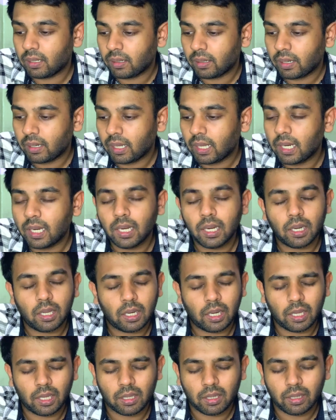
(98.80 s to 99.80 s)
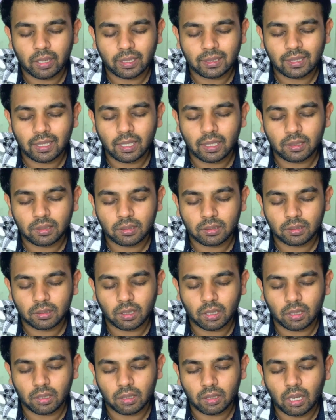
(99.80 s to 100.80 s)
daily, uh, like yesterday's
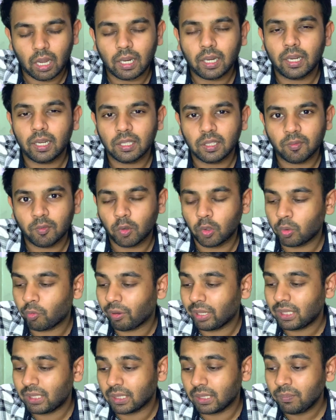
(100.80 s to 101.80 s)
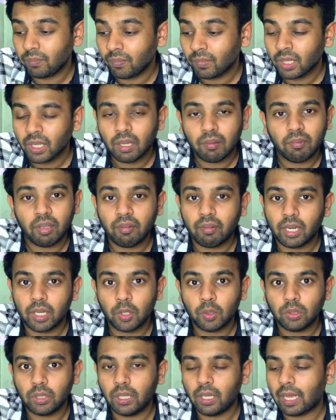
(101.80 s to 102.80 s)
100 days of code question, we were
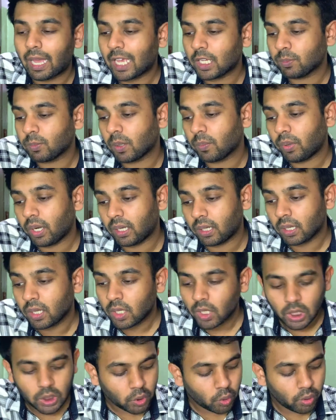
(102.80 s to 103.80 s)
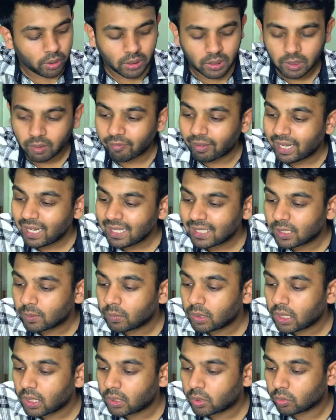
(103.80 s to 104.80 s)
using hash map, right? So it's very
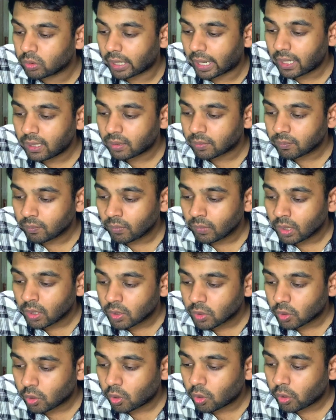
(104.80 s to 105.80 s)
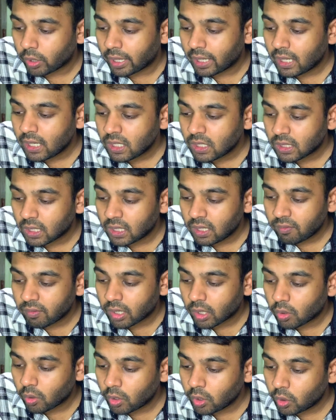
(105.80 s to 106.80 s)
similar to that. So initially we
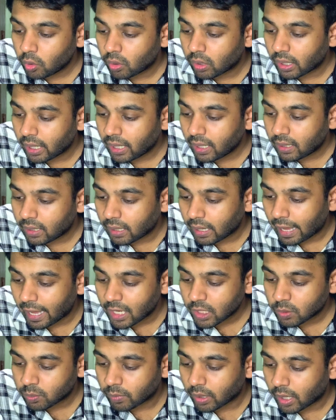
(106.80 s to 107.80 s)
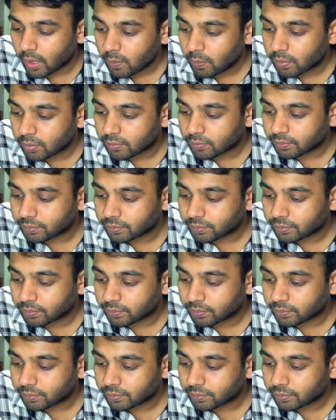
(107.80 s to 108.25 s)
are going to create a hash map